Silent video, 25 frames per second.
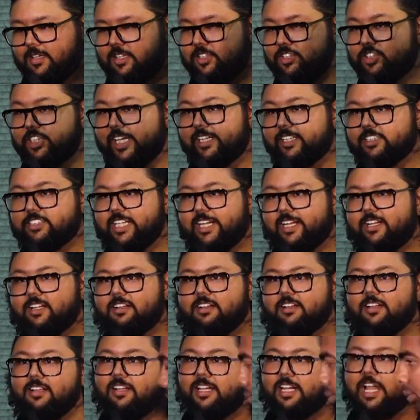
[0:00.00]
Check, check.
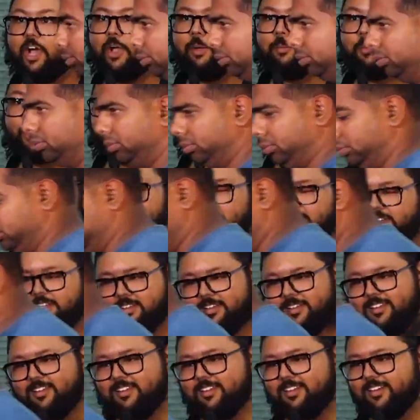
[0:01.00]
Now I'm audible.
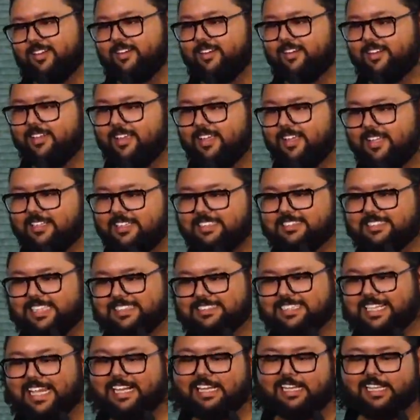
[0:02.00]
Yeah. This
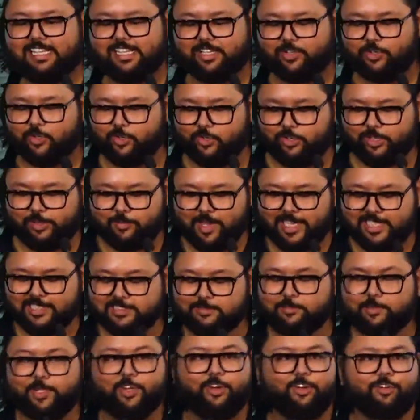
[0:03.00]
exactly, reminds
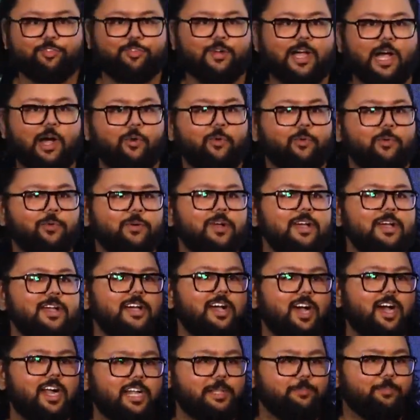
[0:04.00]
me of how
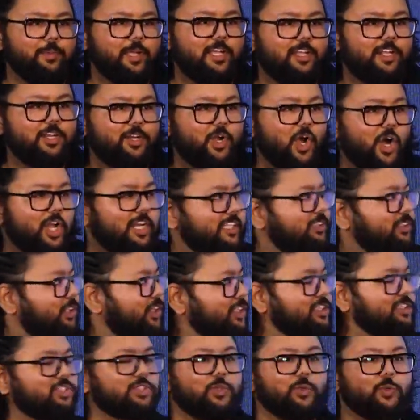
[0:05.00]
a typical college or
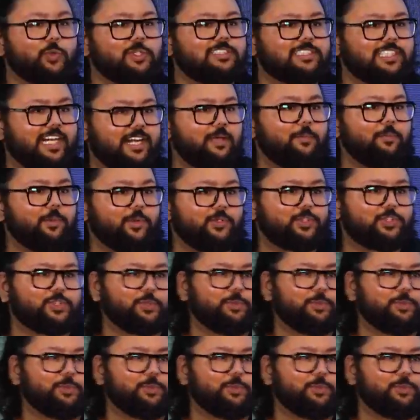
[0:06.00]
a school setup used